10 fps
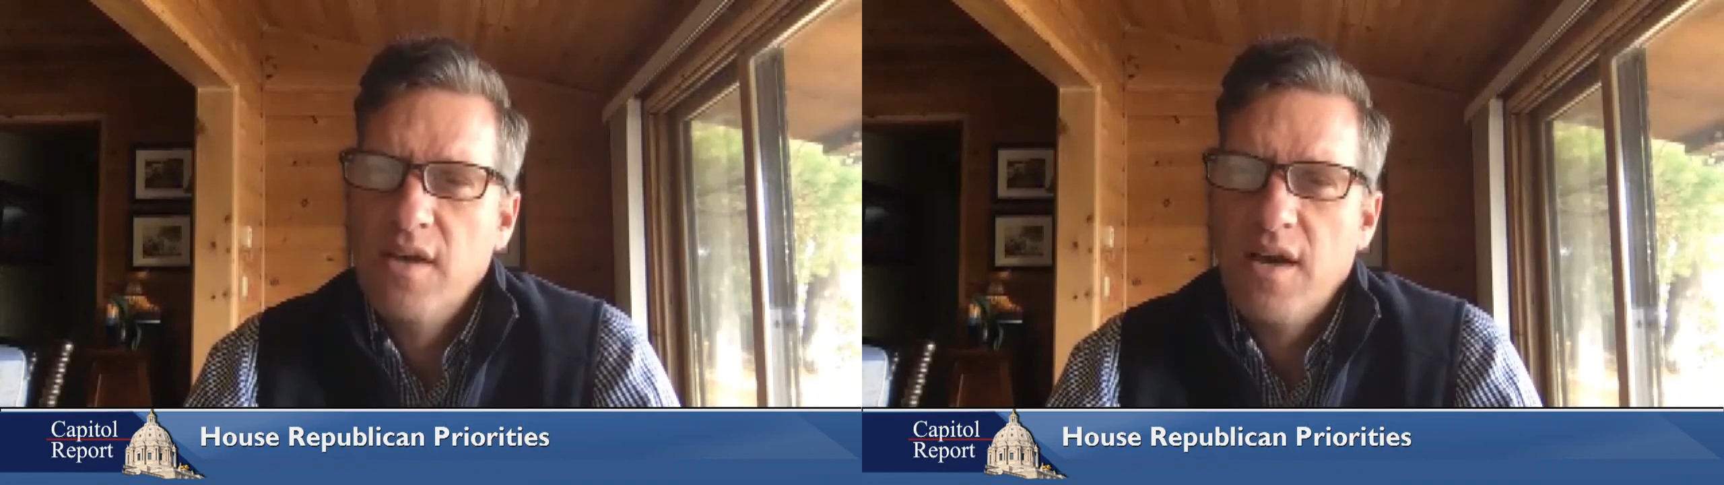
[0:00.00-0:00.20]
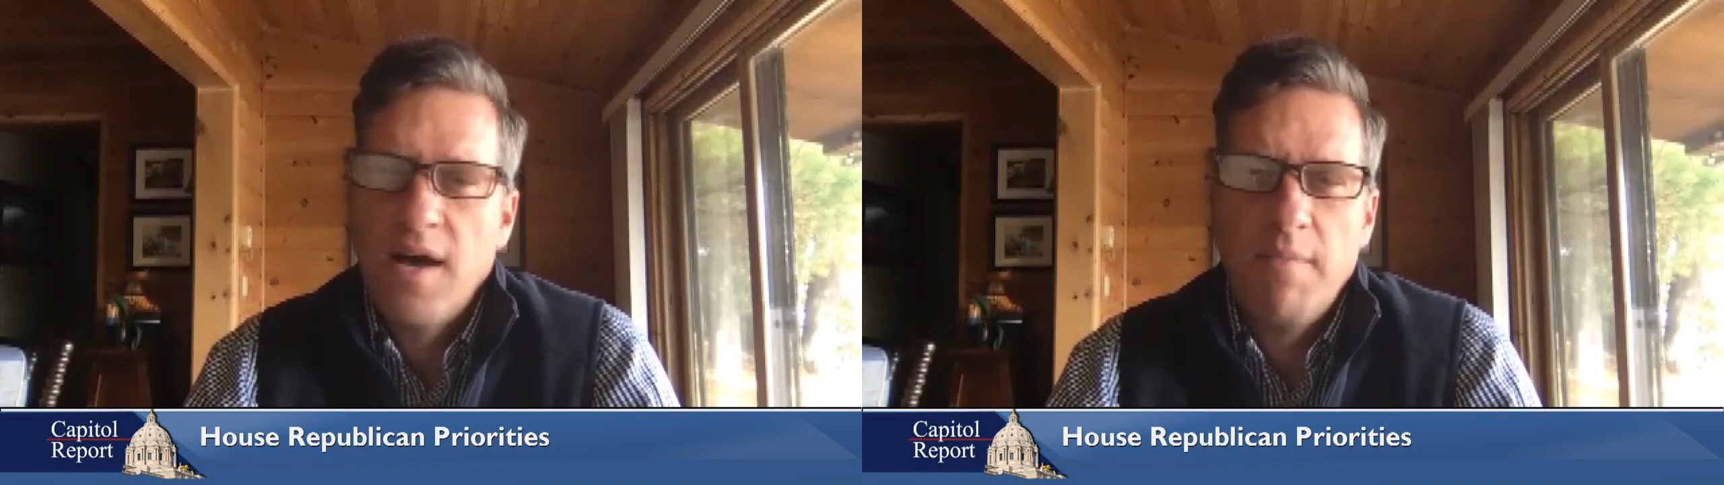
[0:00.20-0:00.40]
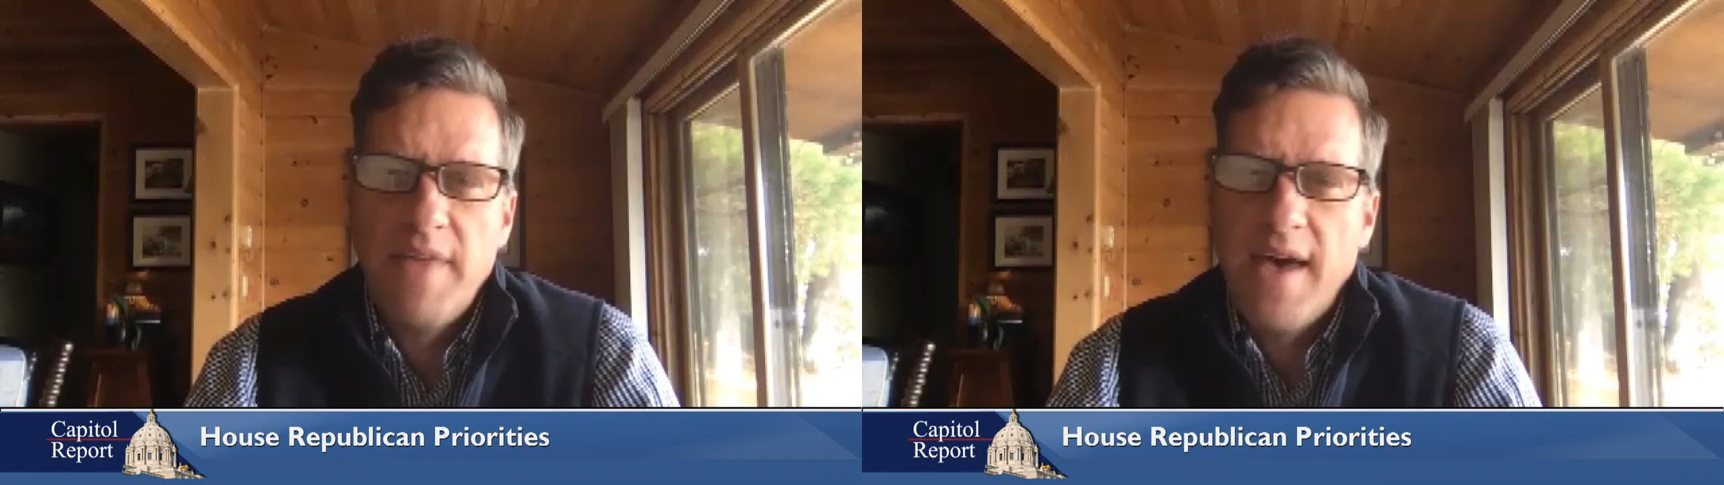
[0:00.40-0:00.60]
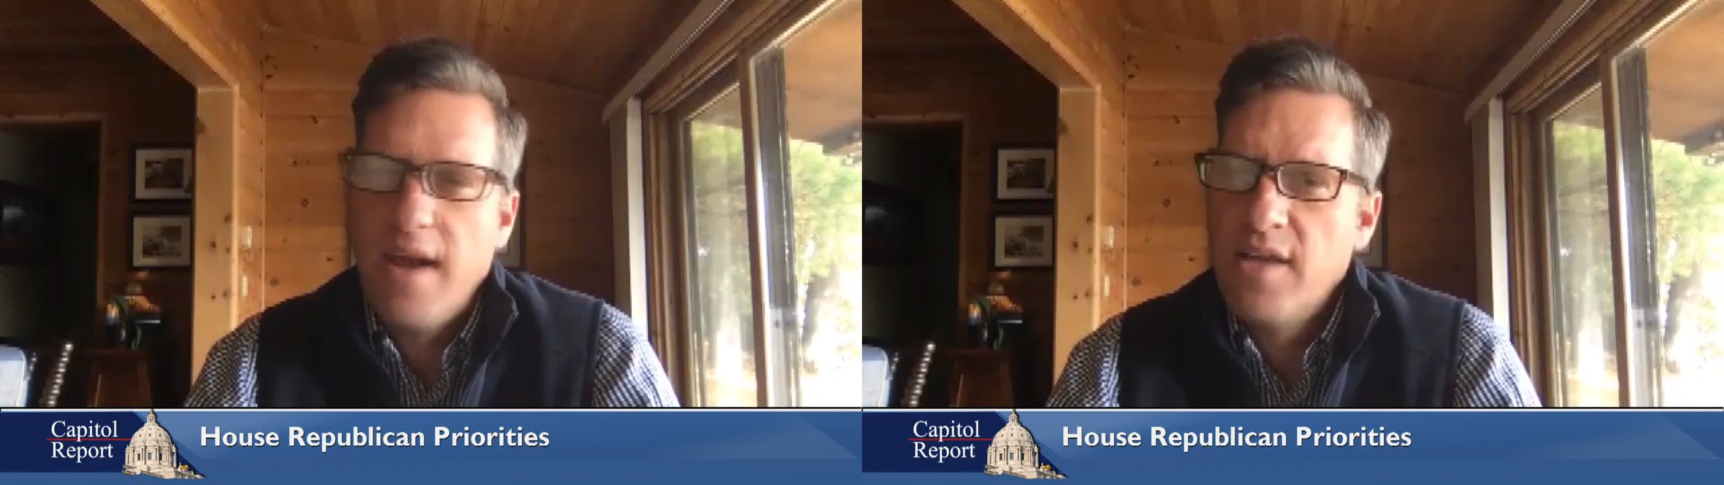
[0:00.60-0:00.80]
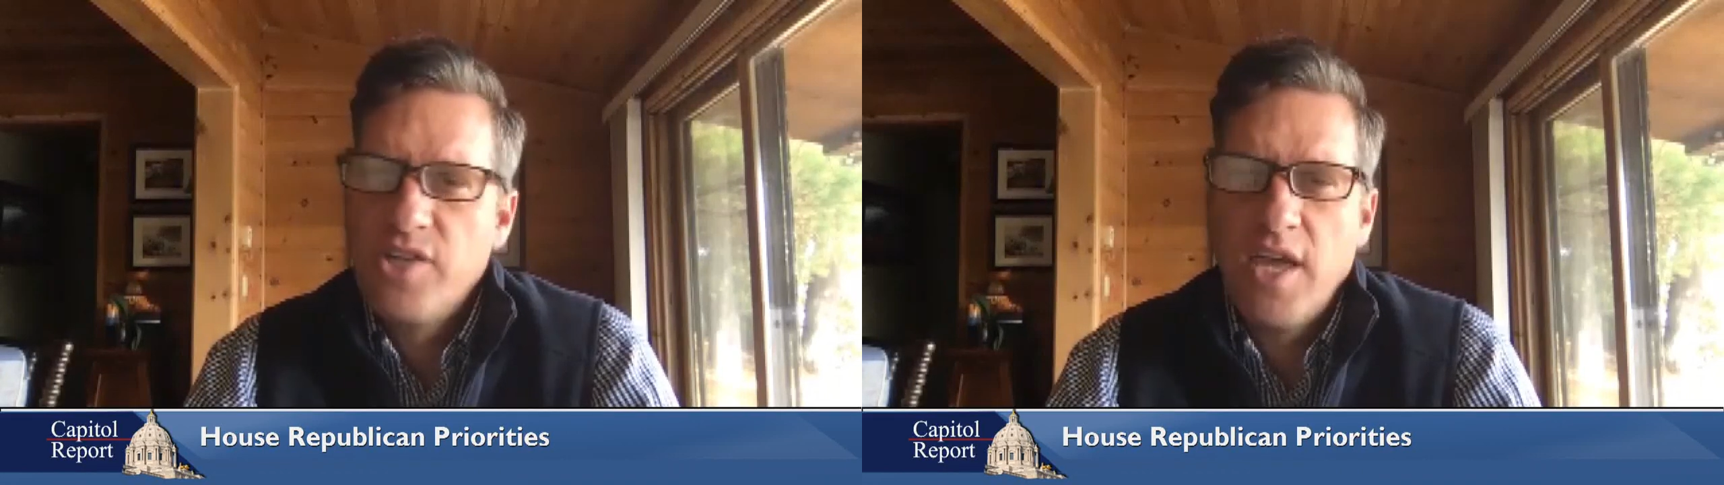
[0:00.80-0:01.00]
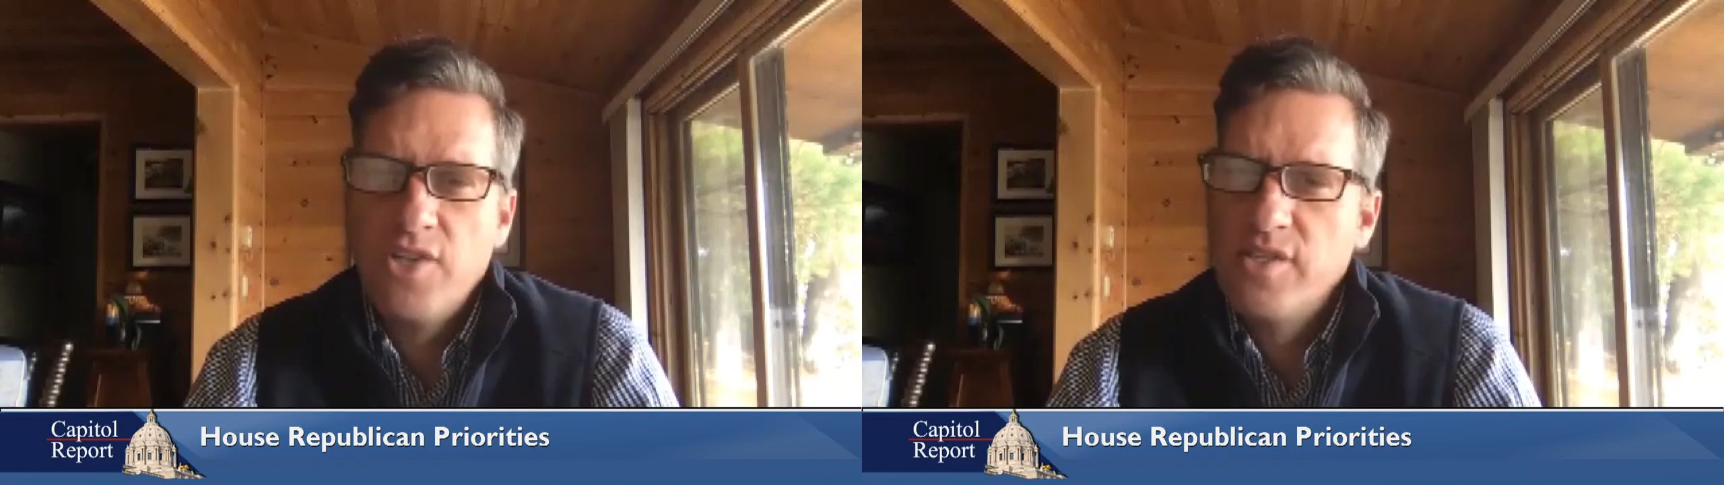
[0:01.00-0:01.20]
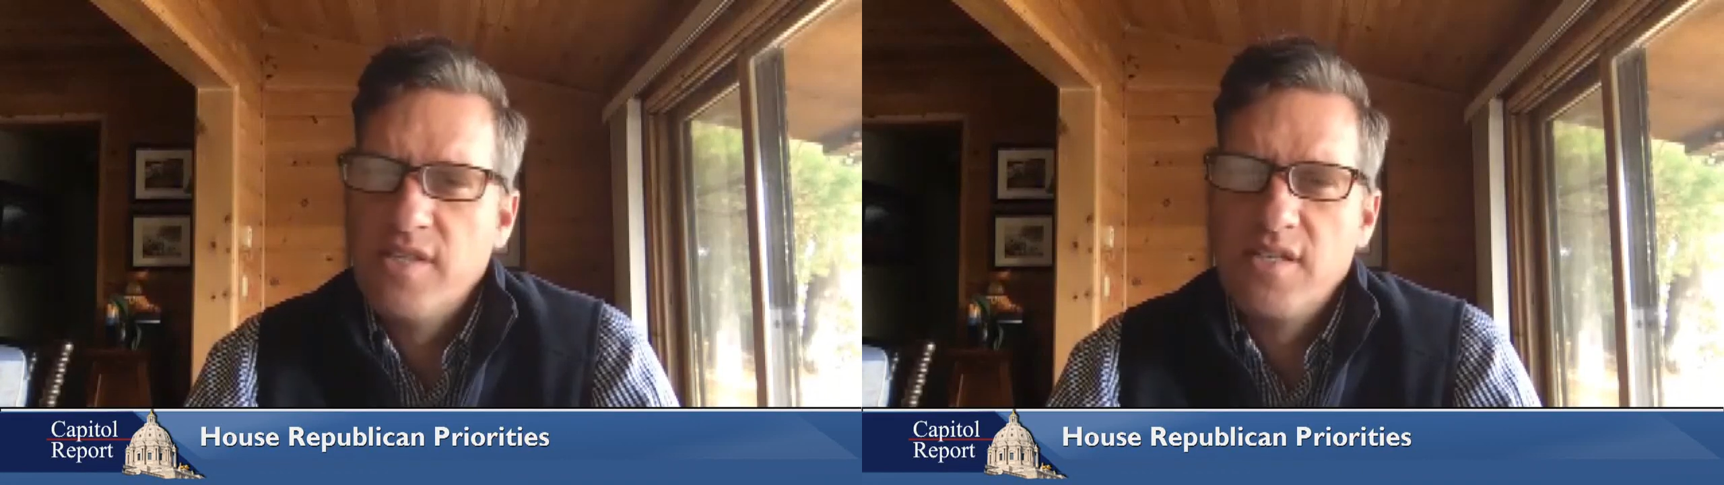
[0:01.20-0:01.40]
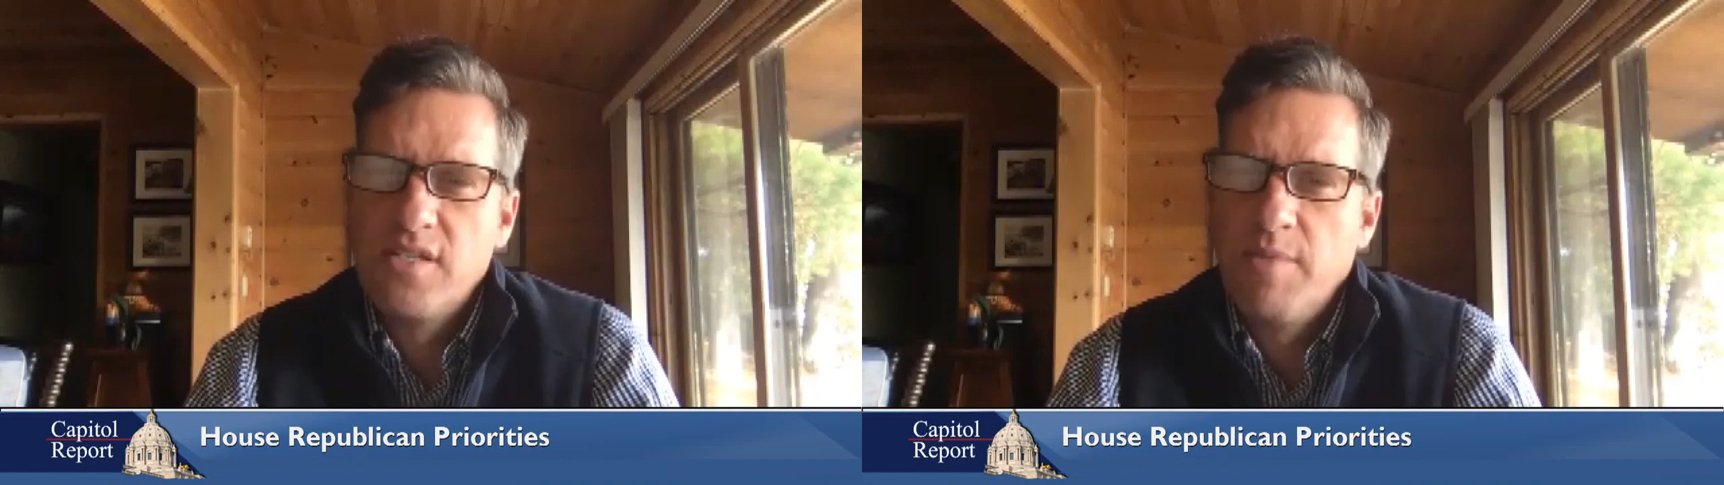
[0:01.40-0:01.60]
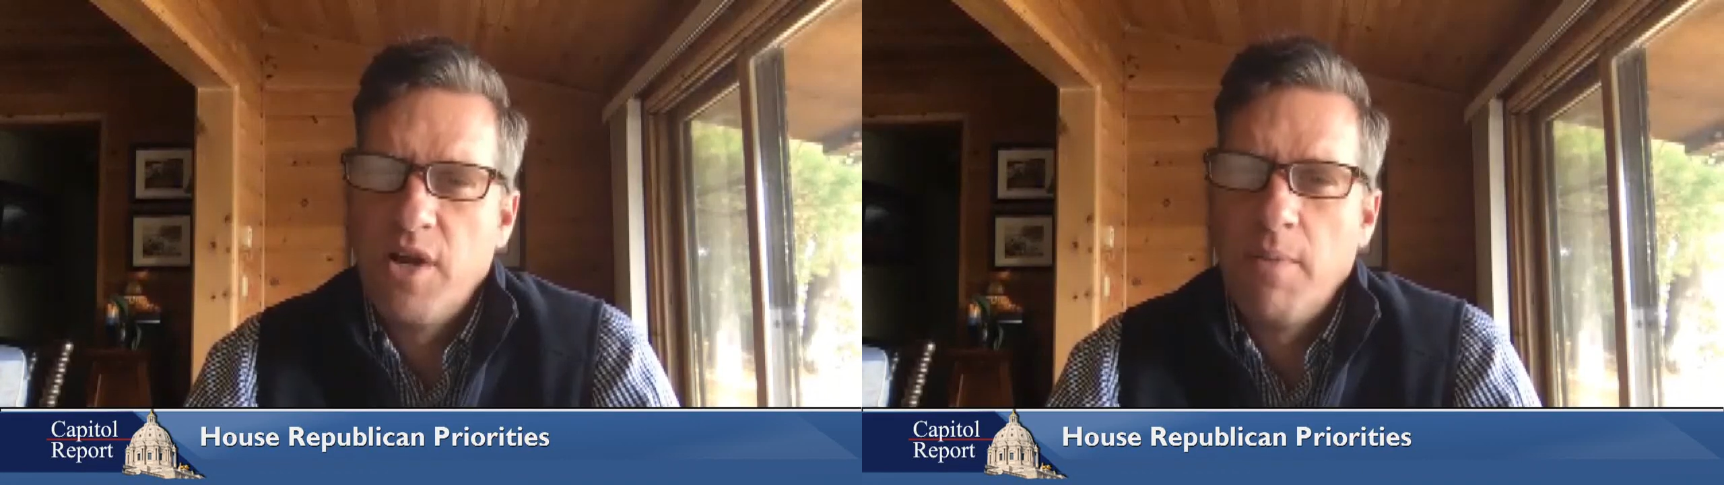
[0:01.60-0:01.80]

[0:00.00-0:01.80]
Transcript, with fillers: um, that education system in our